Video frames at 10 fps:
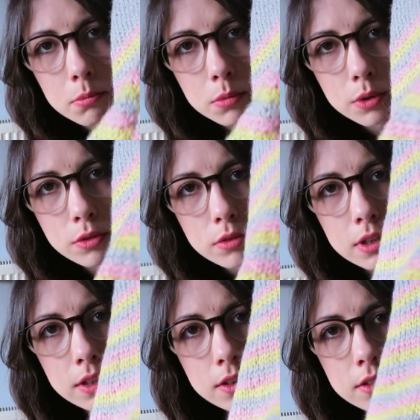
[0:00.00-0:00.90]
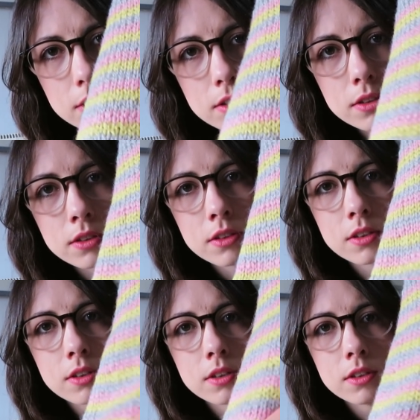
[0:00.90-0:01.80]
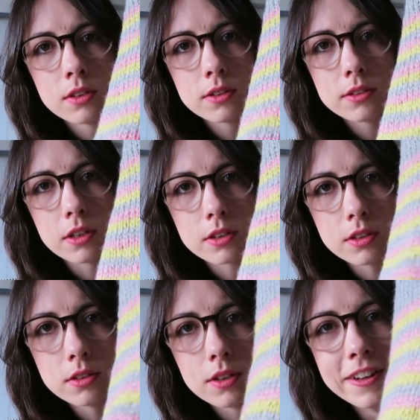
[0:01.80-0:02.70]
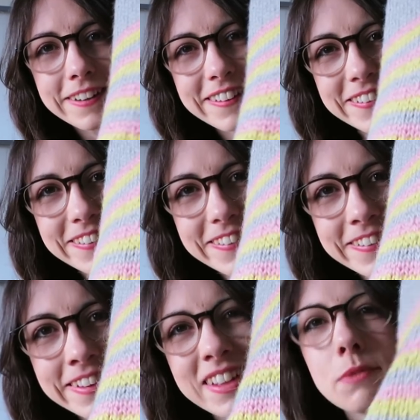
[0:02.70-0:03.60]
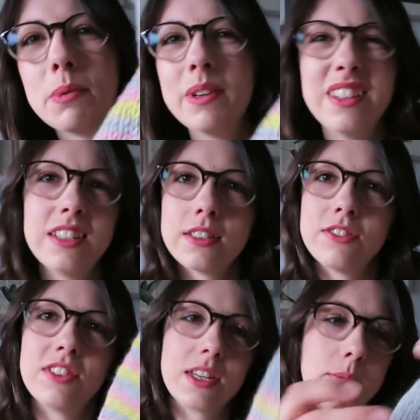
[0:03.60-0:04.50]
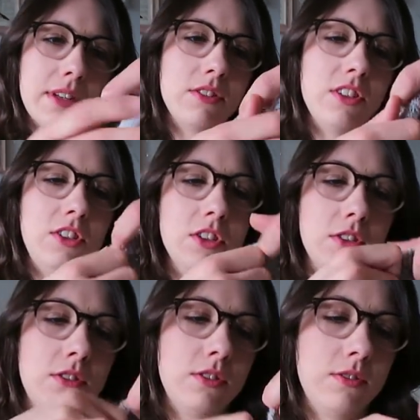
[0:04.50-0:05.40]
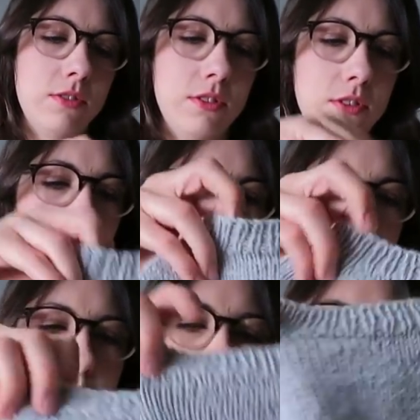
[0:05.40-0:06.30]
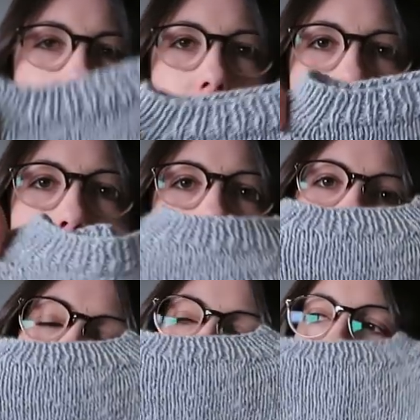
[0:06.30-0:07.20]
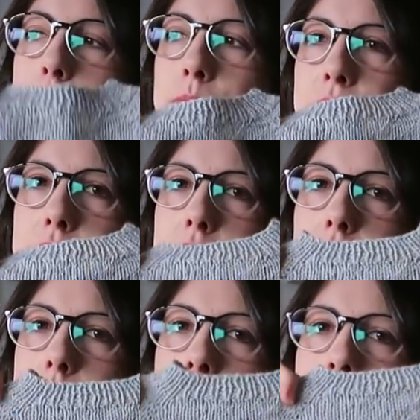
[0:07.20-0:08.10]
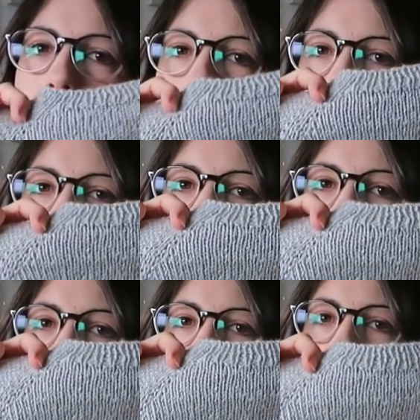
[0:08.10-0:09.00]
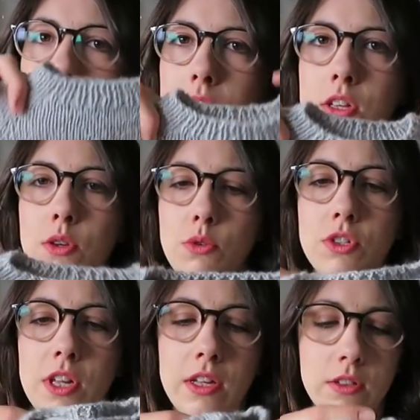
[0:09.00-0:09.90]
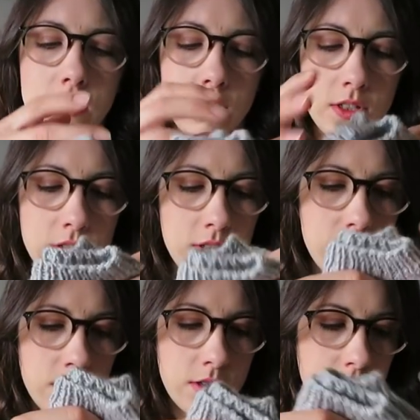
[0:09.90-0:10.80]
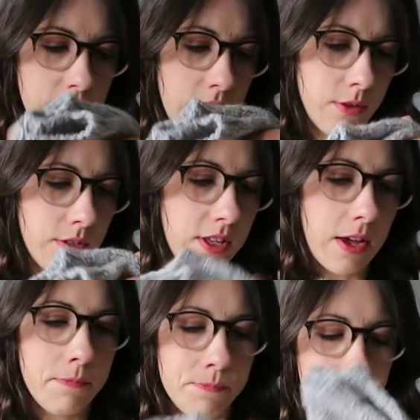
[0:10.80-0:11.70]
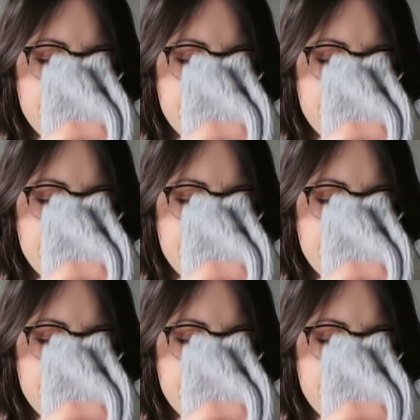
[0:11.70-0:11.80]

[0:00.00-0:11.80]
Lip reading: more subtle, but it doesn't really matter. It's just a child sweater, so it's not a huge deal. So yeah,